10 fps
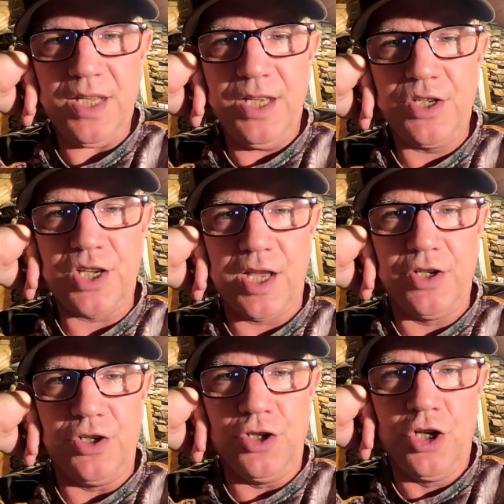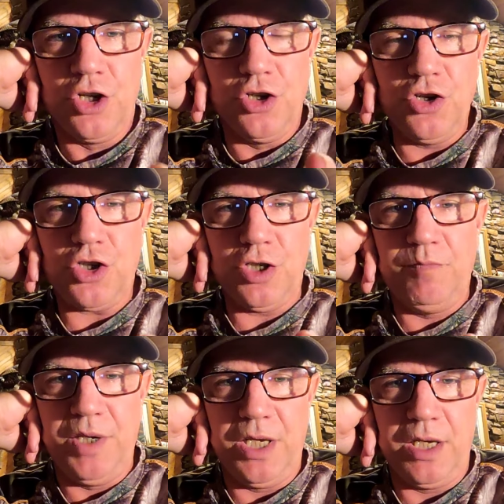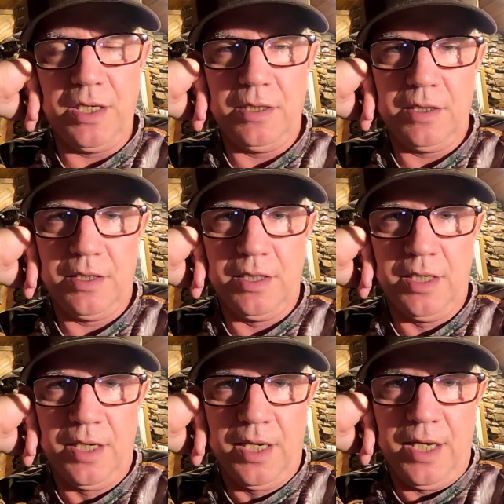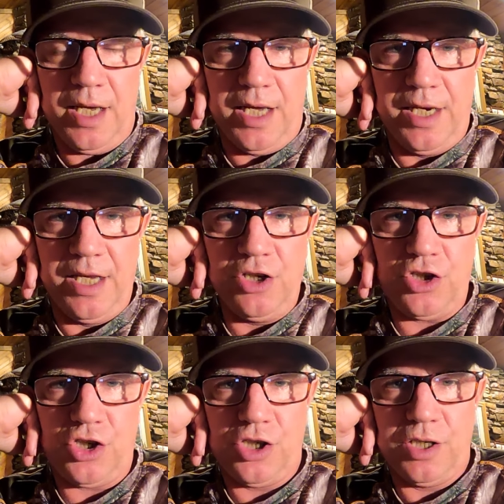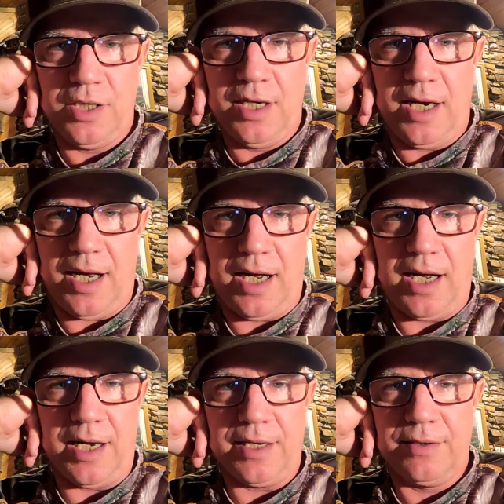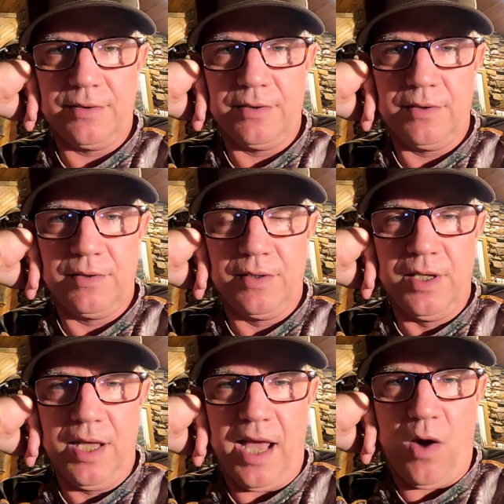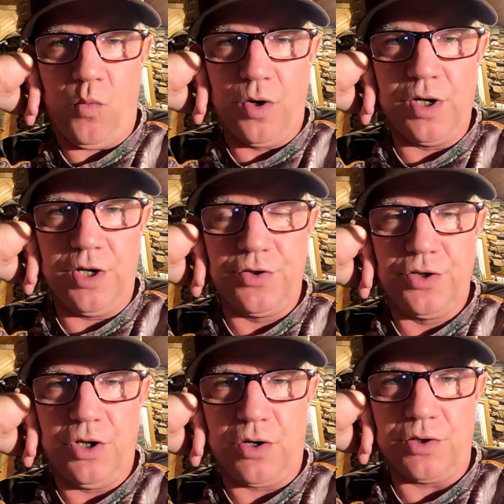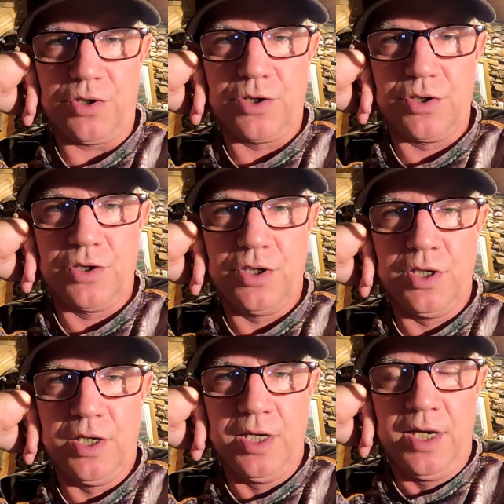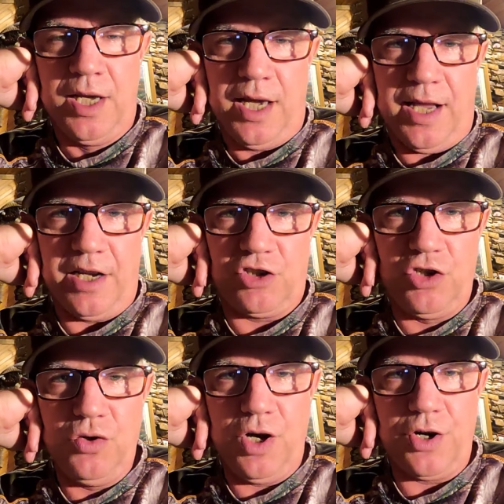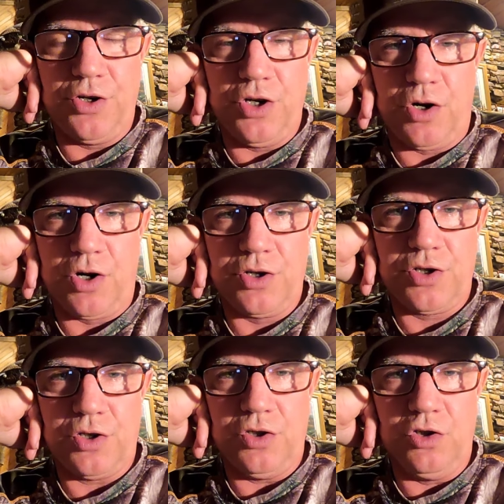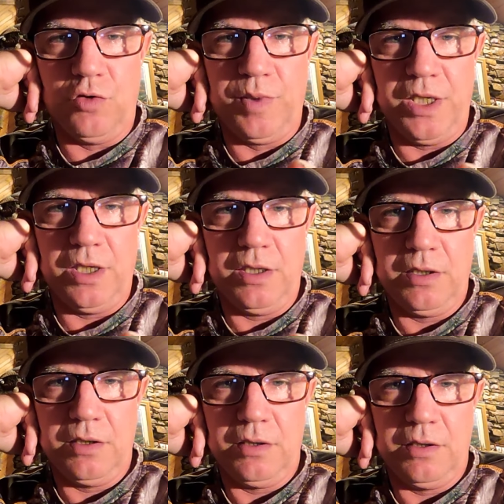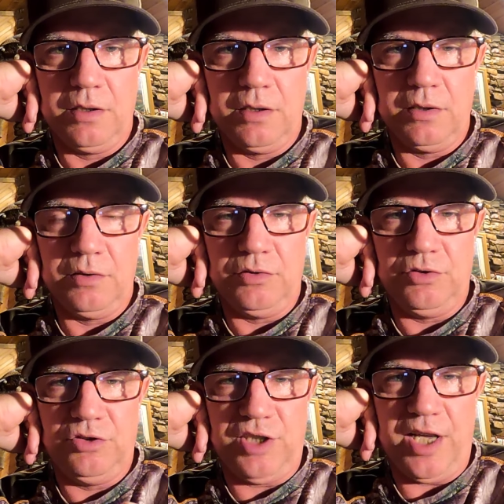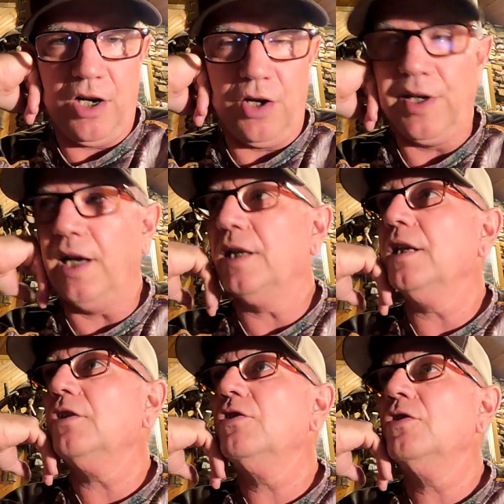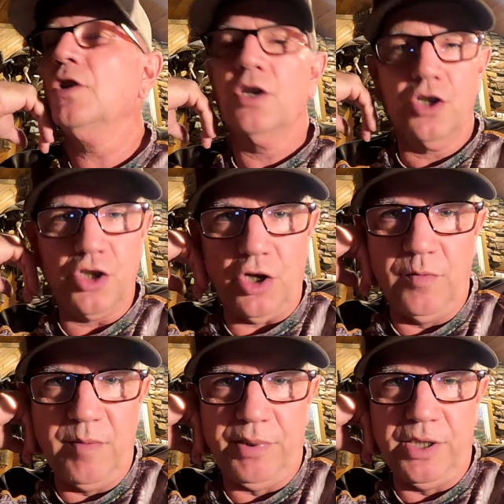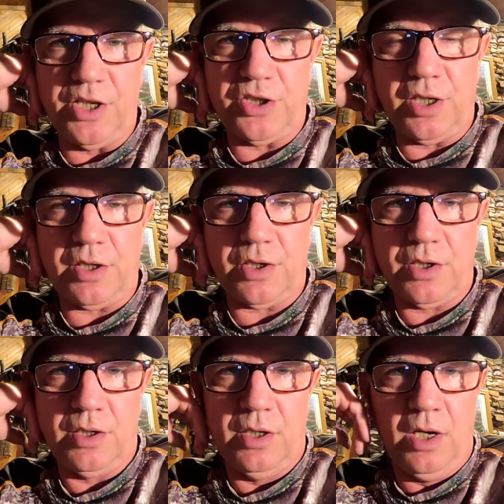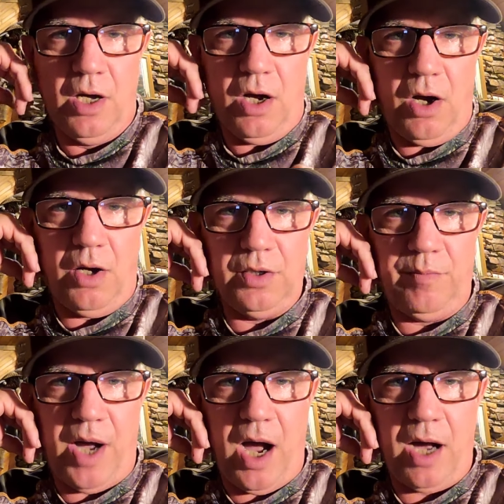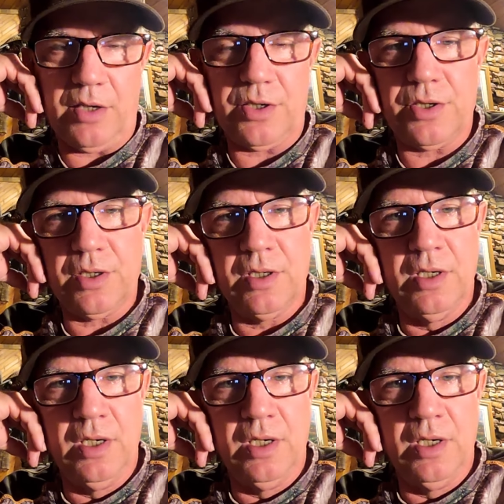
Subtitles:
He said, you should be an inch high at 100 yards. And at 200 yards, you'll be dead on. Now, he showed me ballistics on the box